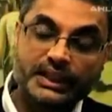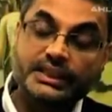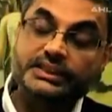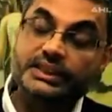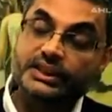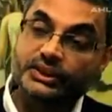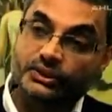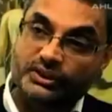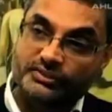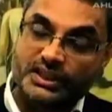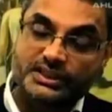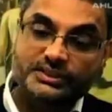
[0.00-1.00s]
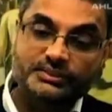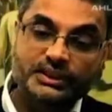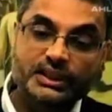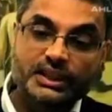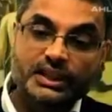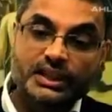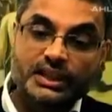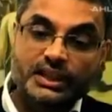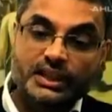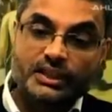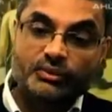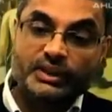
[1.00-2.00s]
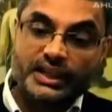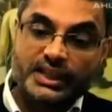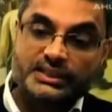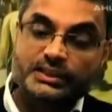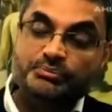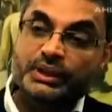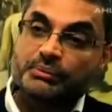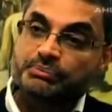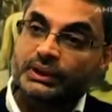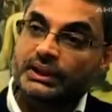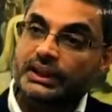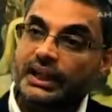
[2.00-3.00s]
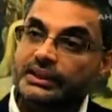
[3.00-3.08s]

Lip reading: is in the universe, whereas the people